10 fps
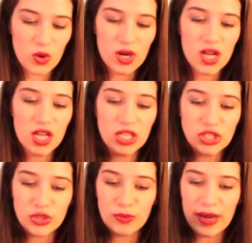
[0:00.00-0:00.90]
Or
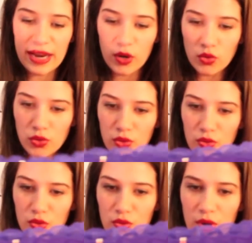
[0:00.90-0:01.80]
underwear.
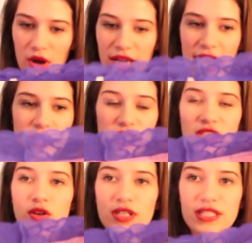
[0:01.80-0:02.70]
Ooh! Okay, I just
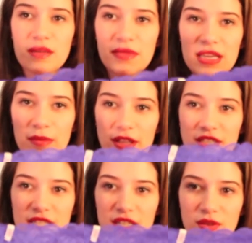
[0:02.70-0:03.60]
noticed something about
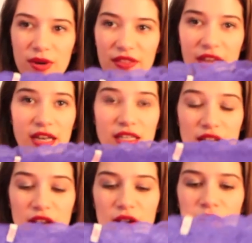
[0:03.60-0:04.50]
these underwear that I did
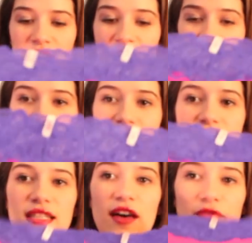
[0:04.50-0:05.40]
not know. It says
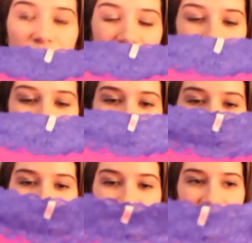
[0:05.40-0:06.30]
Love Pink on the
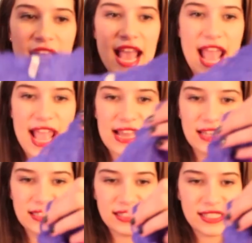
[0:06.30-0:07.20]
butt,
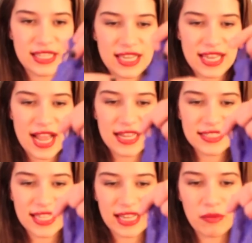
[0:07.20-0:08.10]
and it
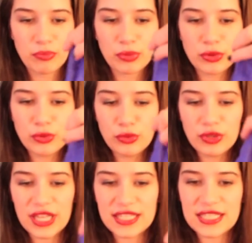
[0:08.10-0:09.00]
has, like, a blue
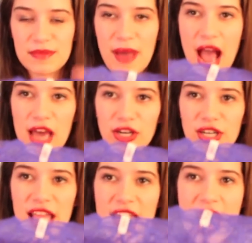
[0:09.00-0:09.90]
lacy
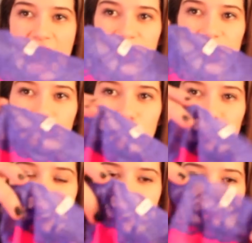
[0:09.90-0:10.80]
pattern, and the blue
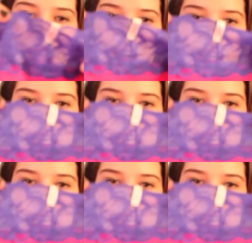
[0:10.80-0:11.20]
lacy pattern